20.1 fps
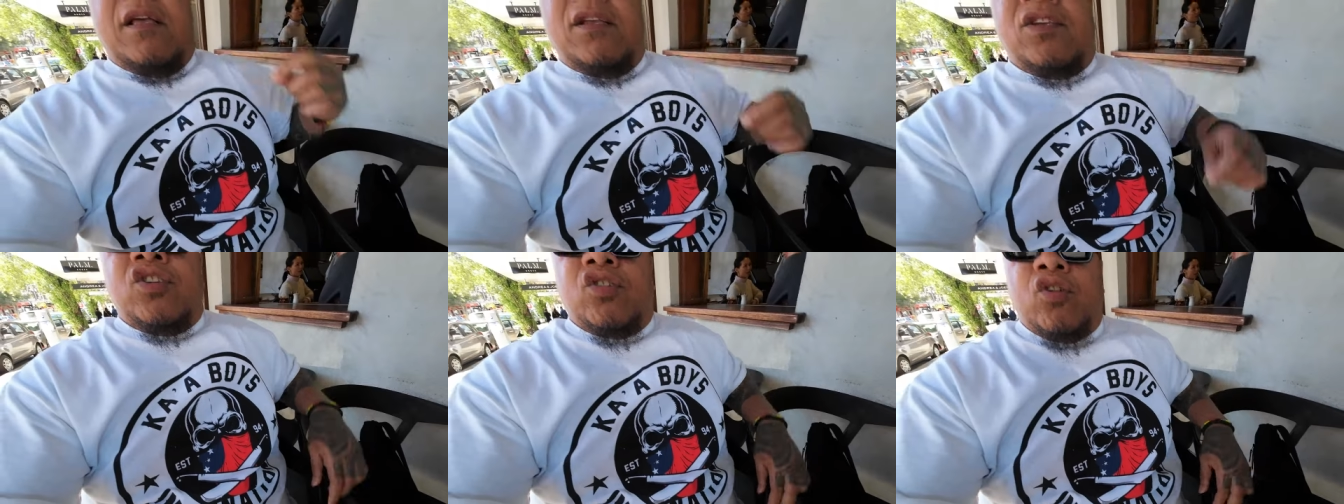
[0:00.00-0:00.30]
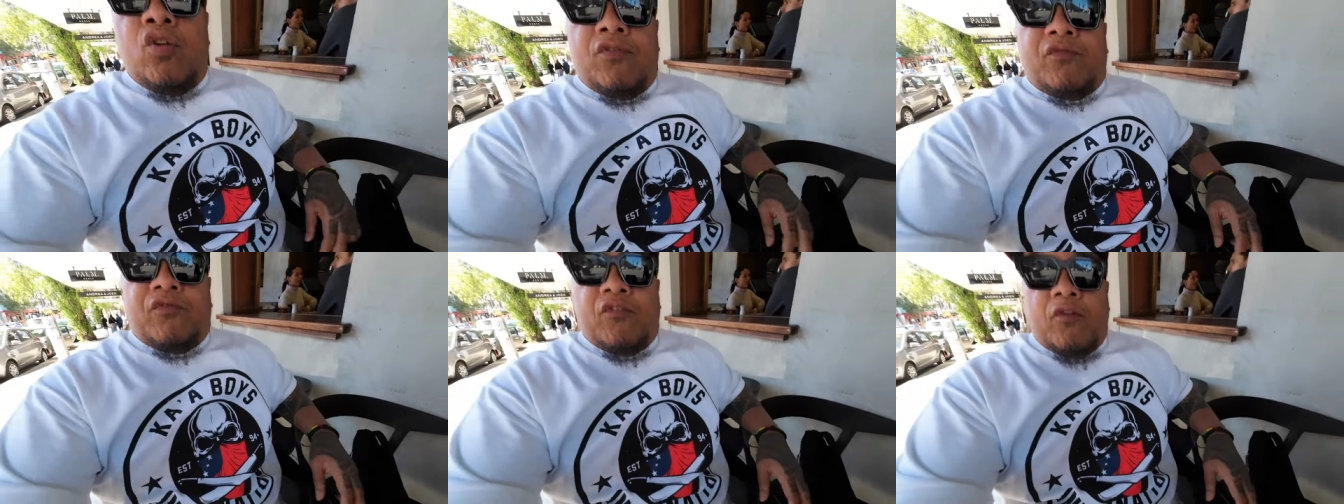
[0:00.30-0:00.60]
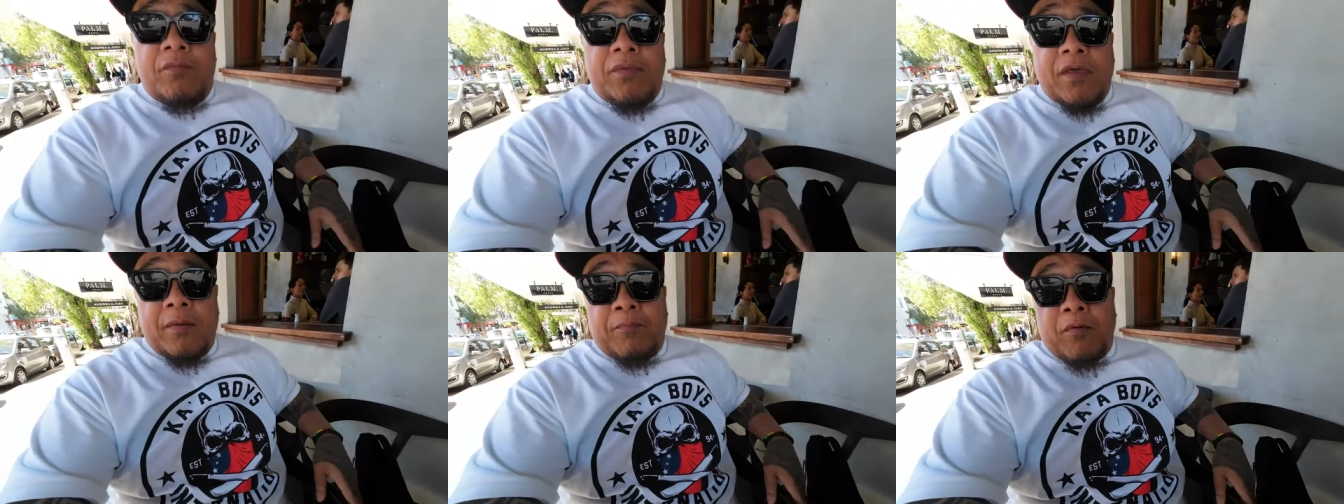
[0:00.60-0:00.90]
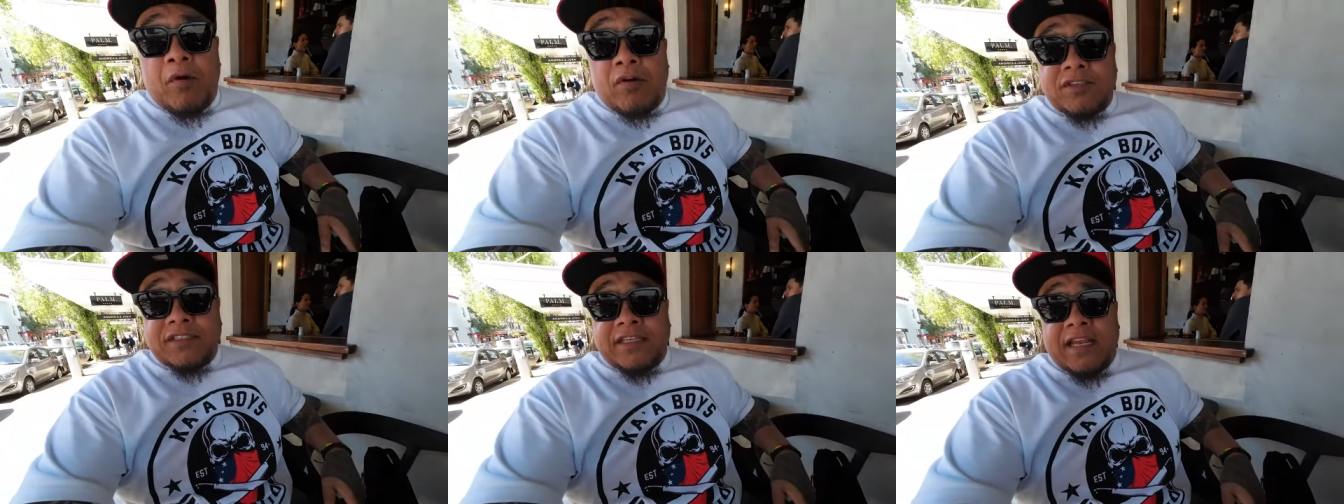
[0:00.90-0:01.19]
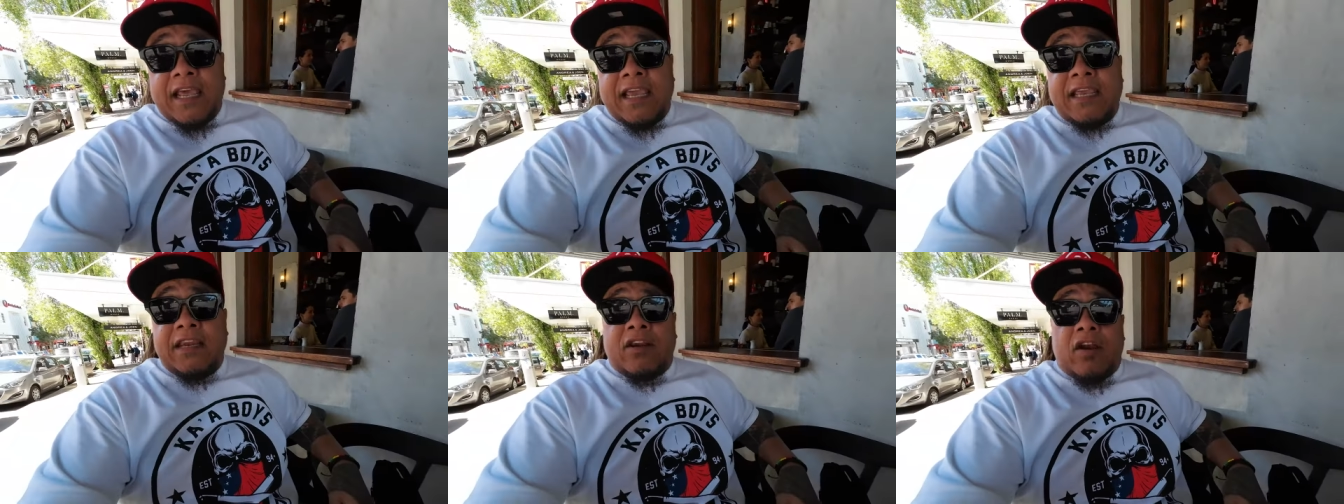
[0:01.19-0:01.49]
shirt from the Boss
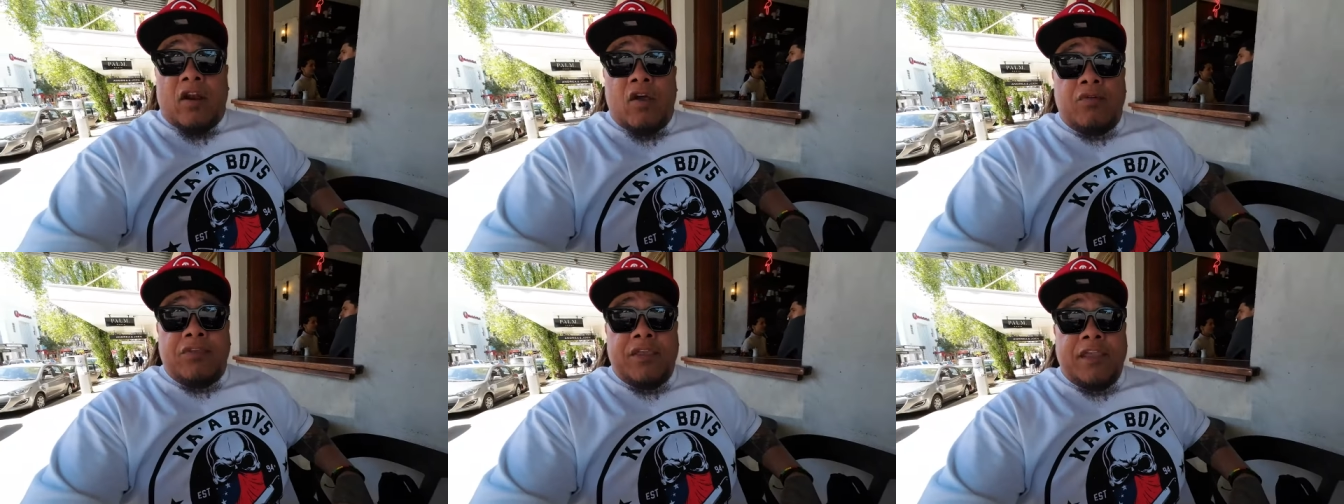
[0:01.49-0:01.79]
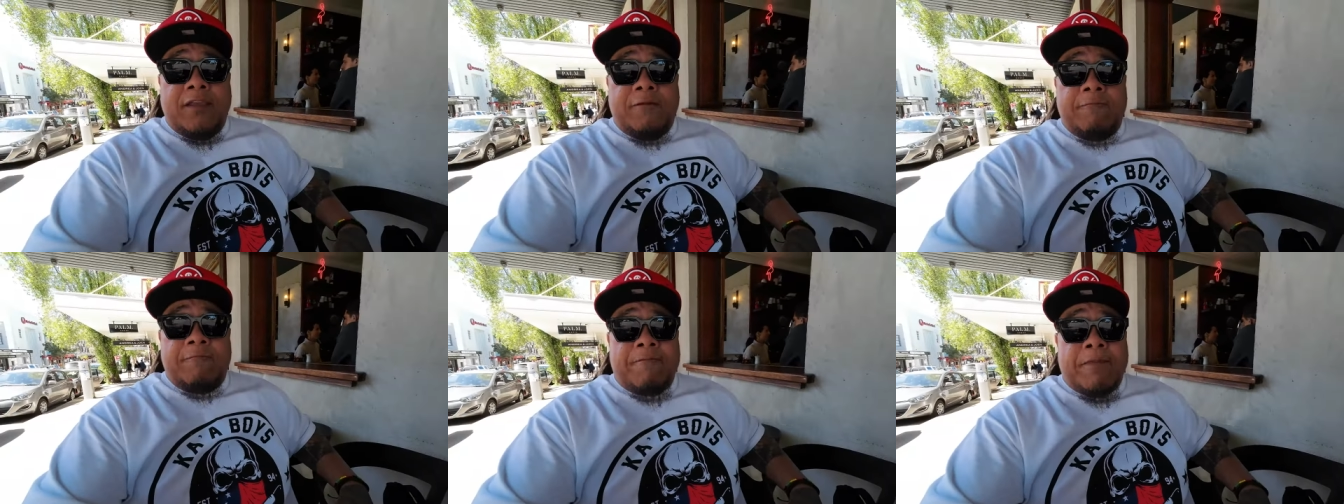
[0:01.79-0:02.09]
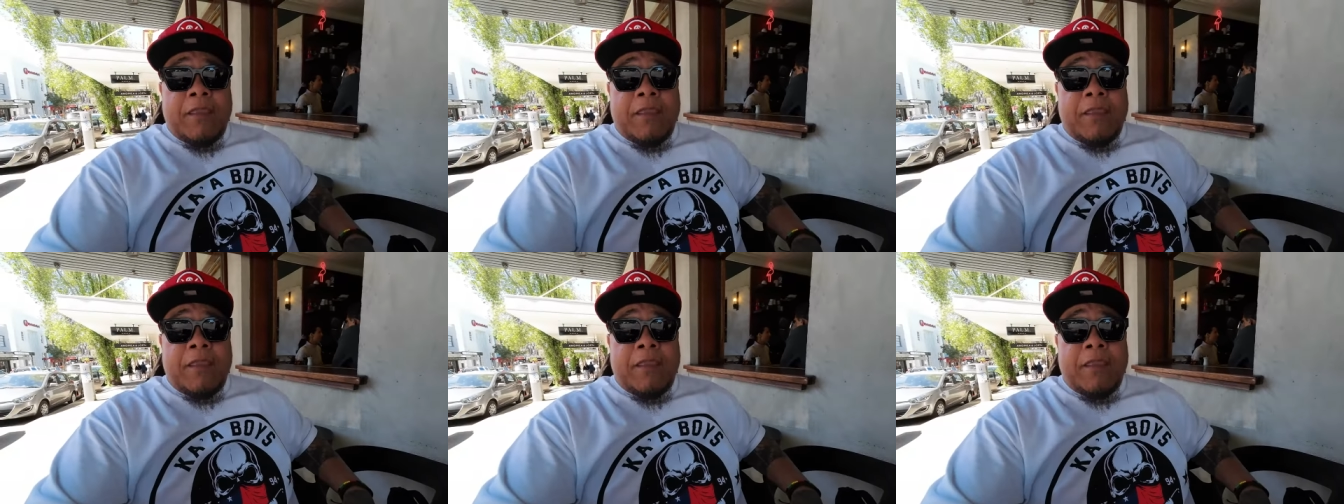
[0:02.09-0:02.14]
Lane Clothing.